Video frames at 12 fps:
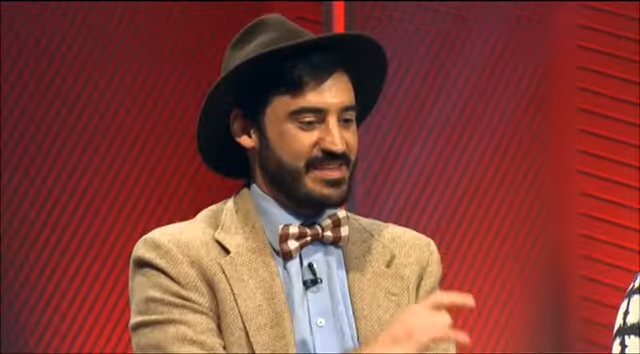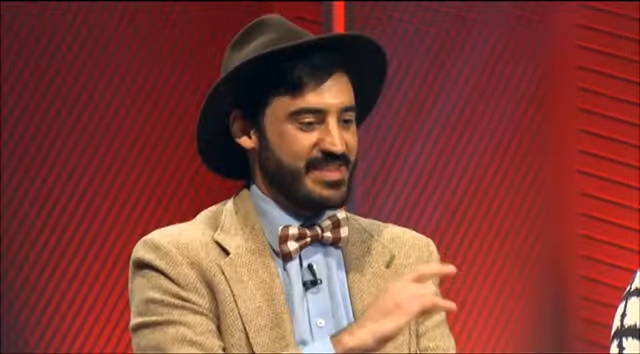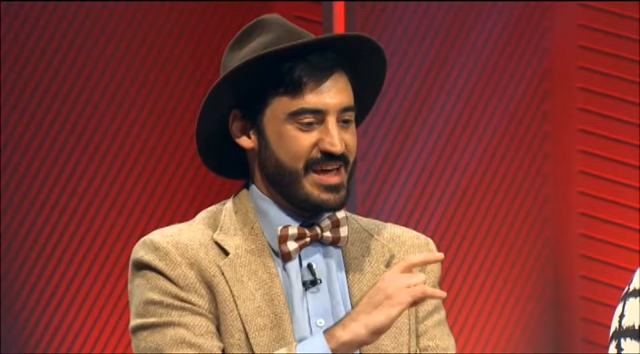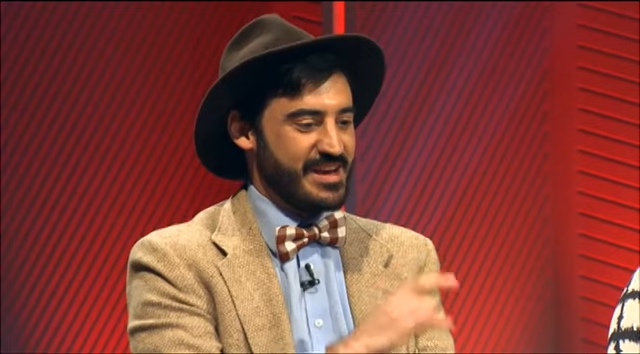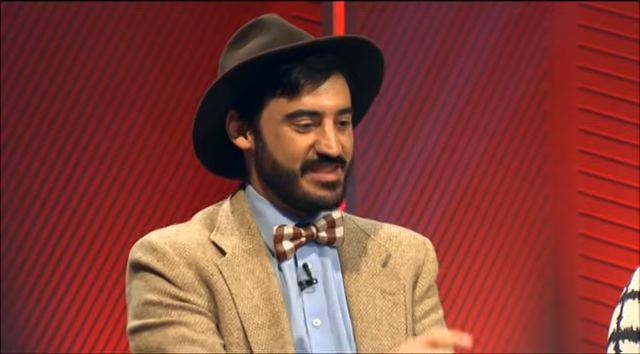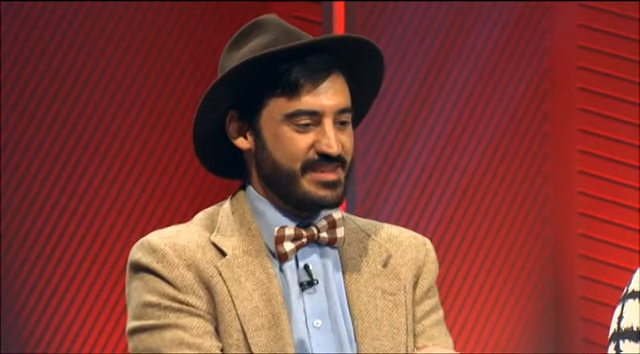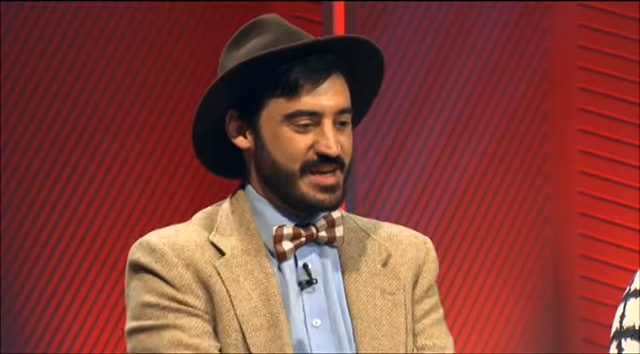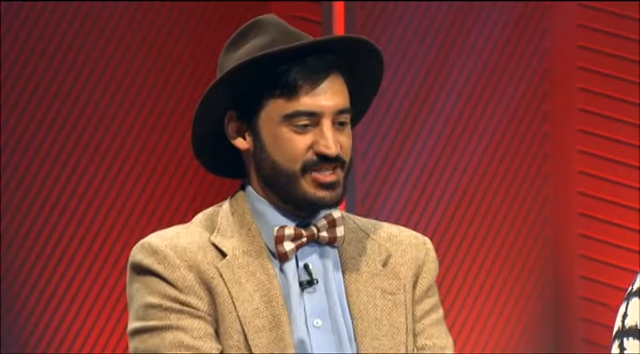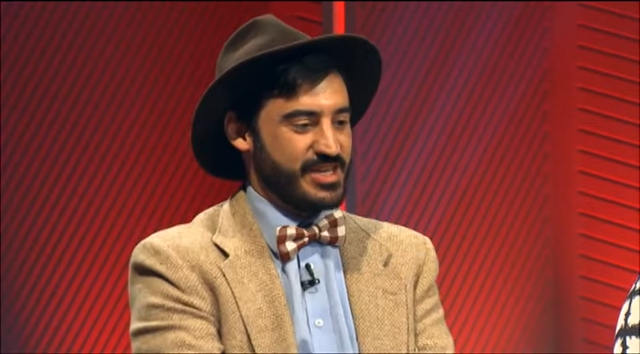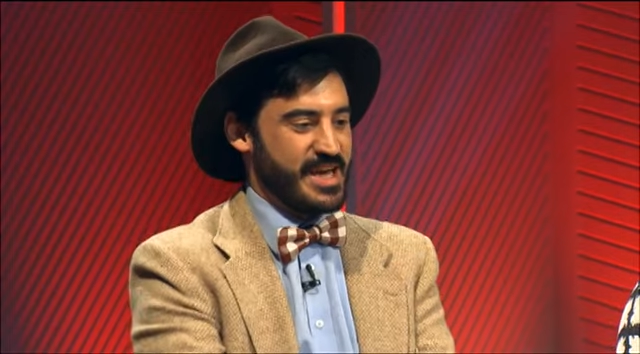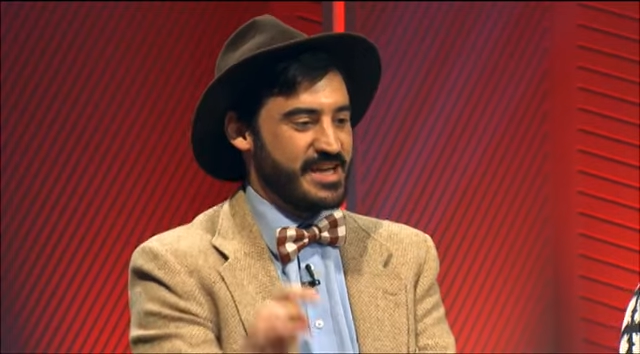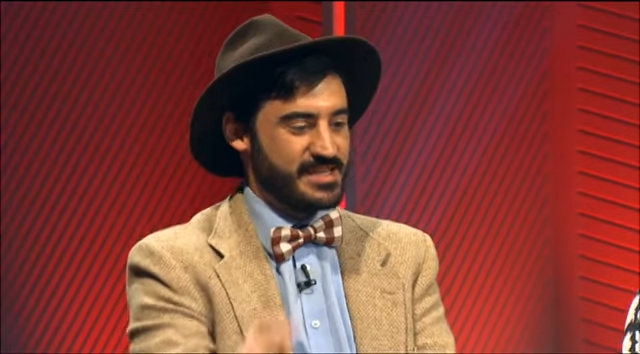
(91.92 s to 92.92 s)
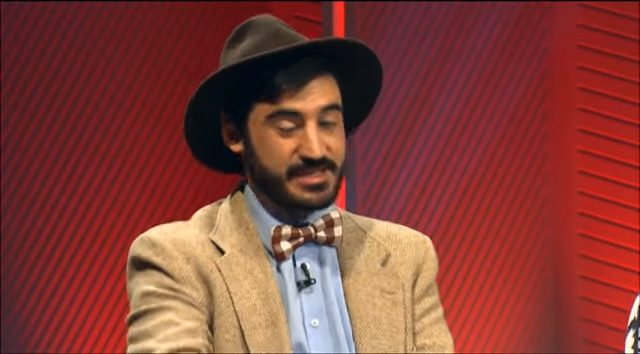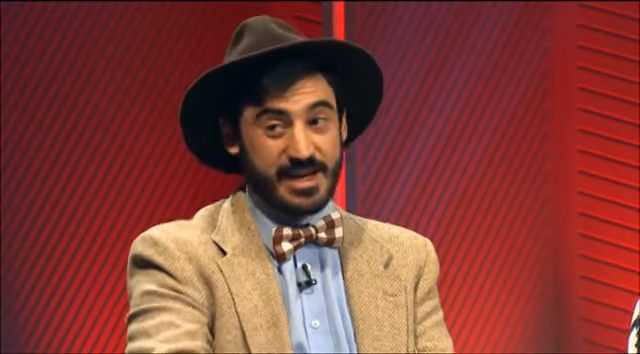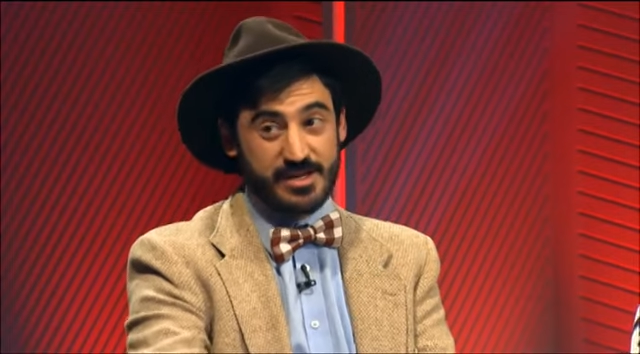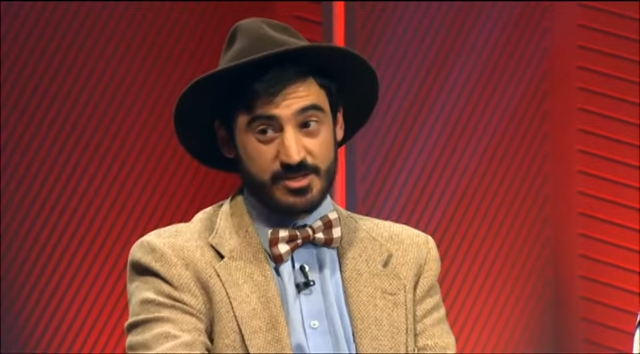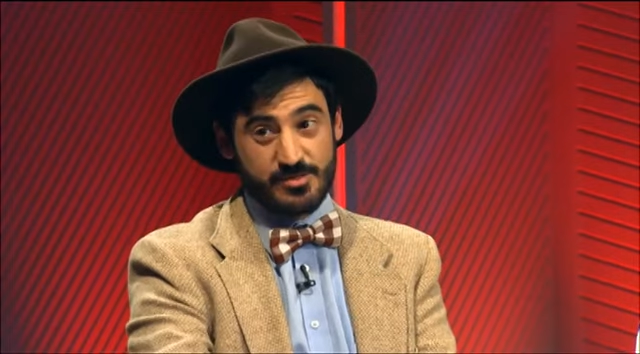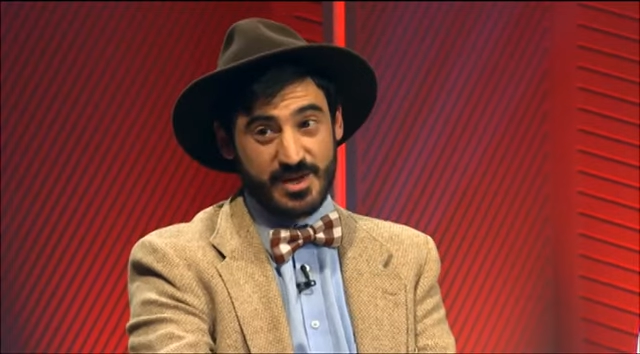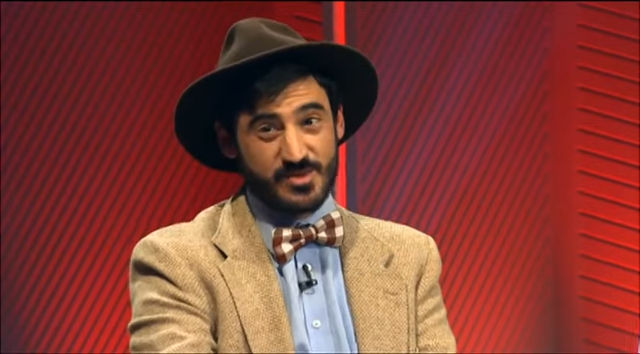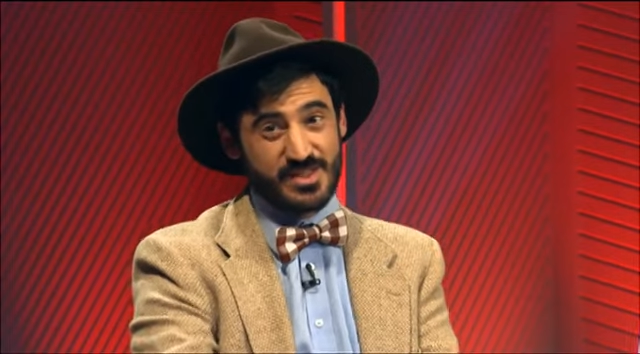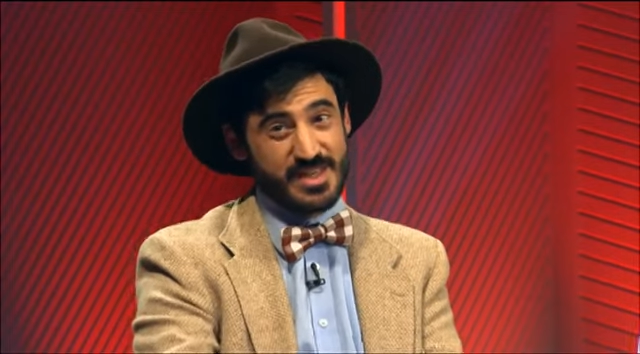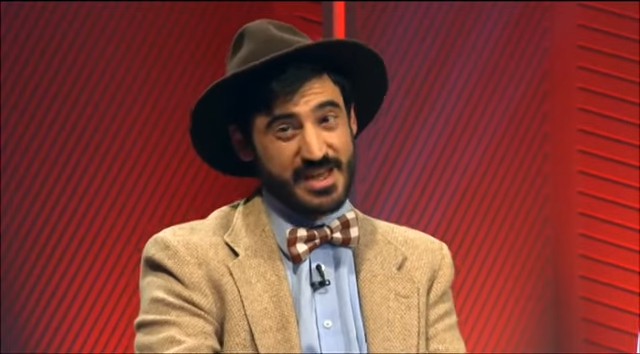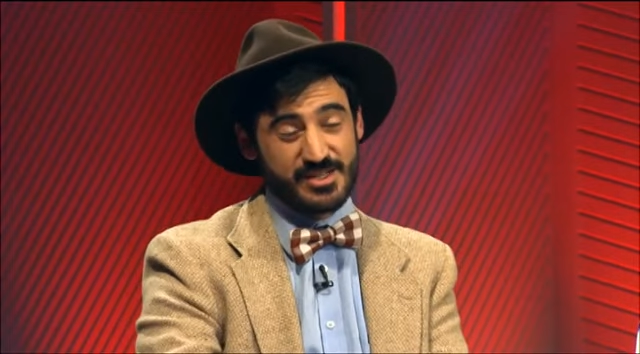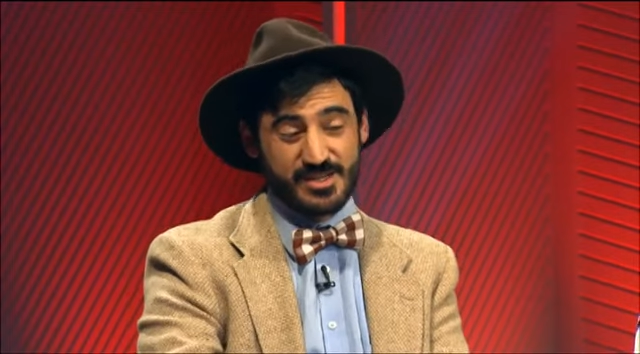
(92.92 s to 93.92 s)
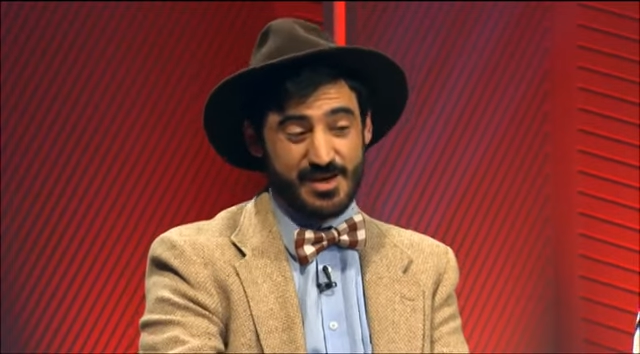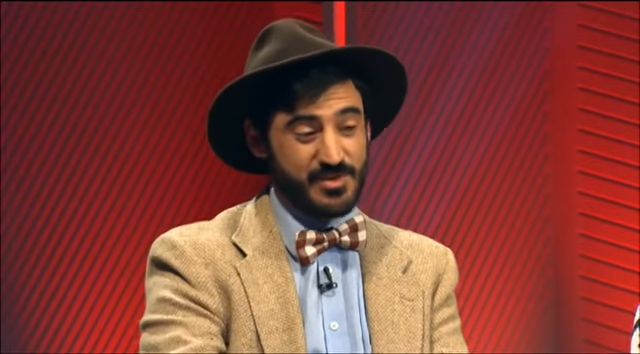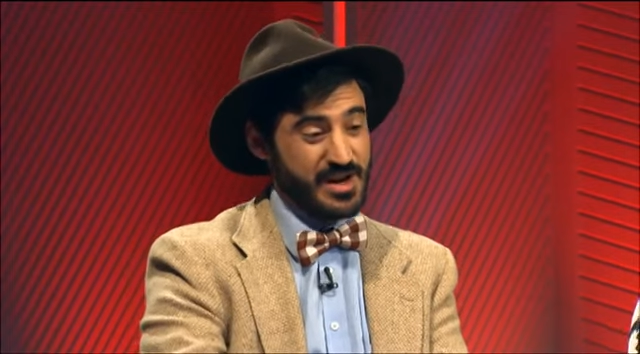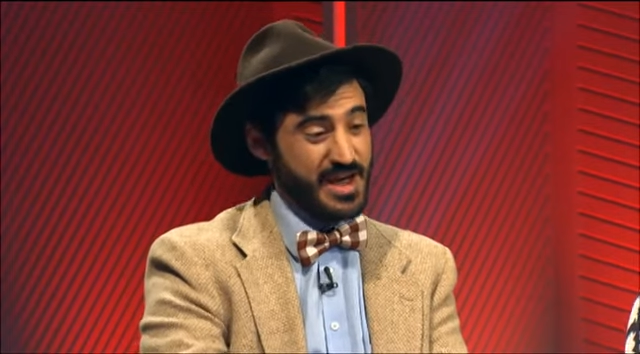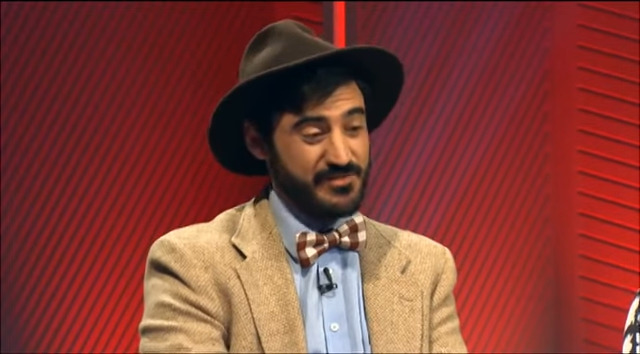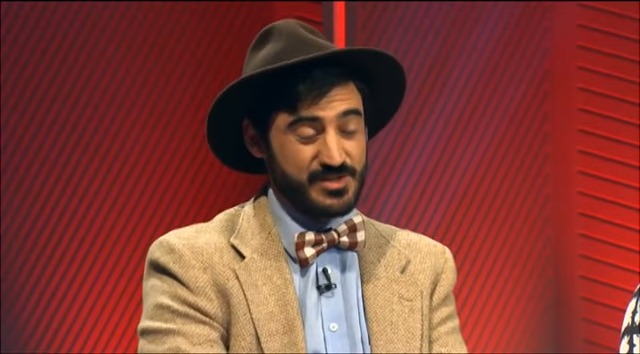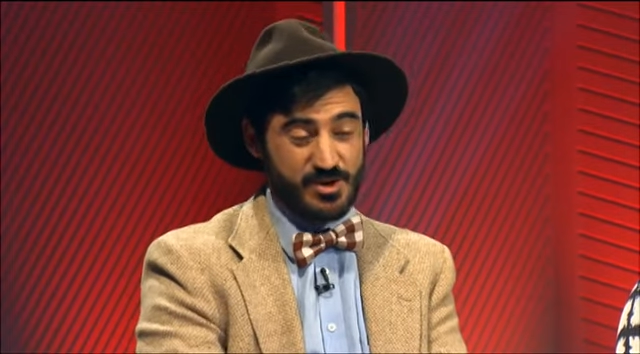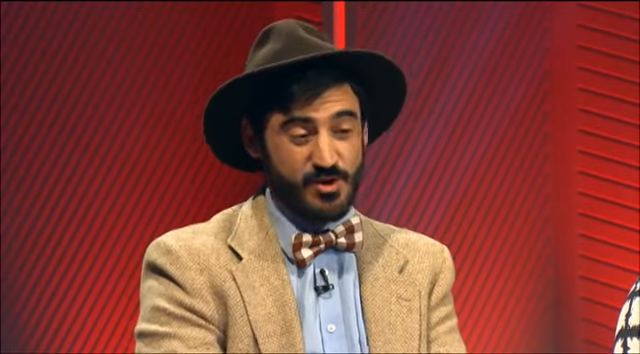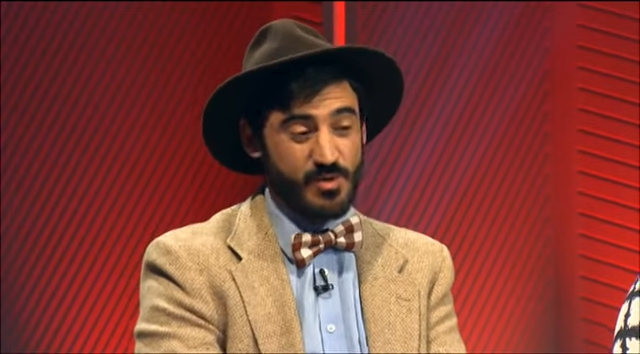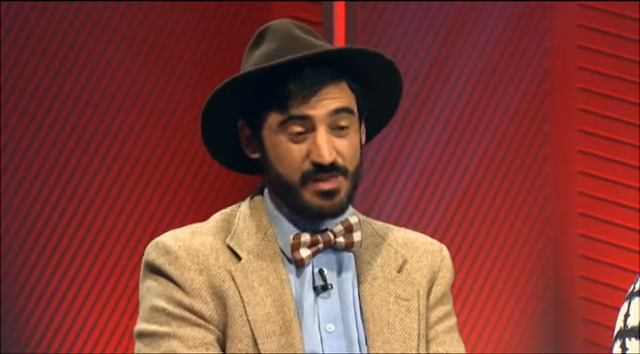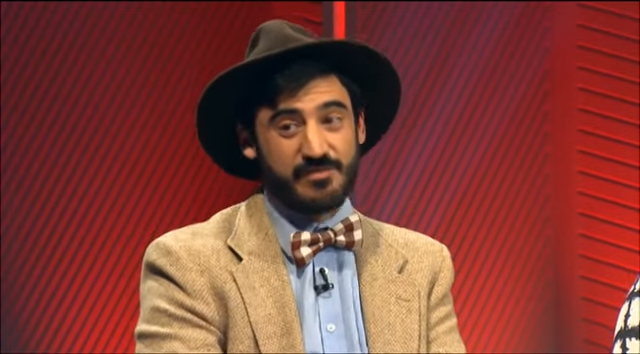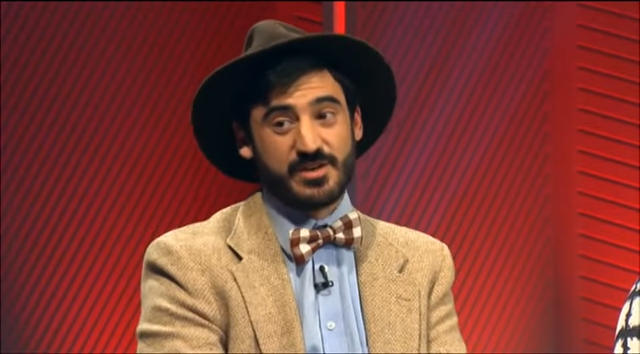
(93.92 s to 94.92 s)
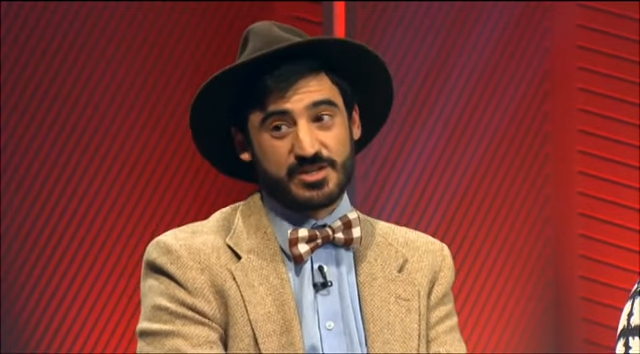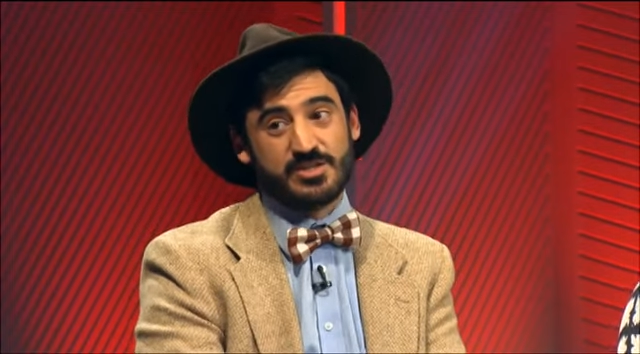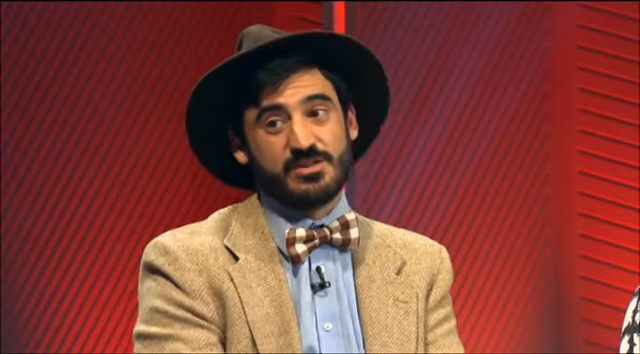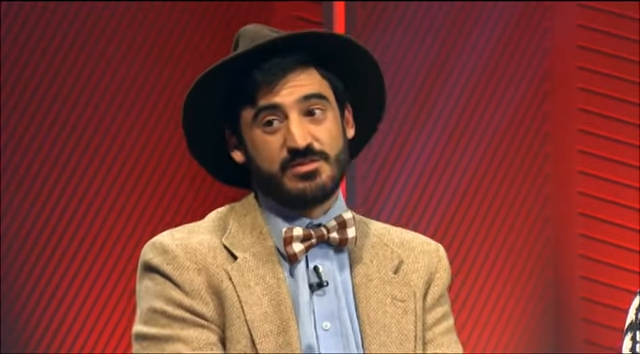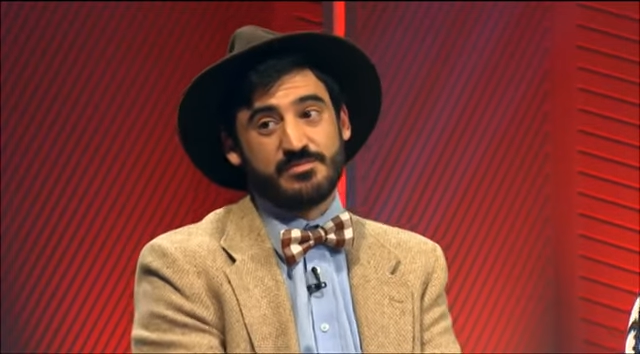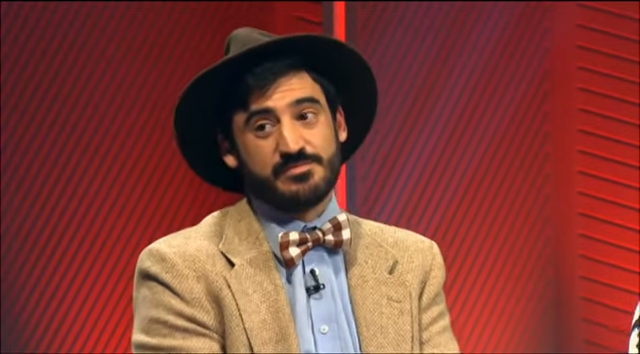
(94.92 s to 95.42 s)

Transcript: at the end of the day, she hesitated too much with dates, so I'm going to have to go with fiction.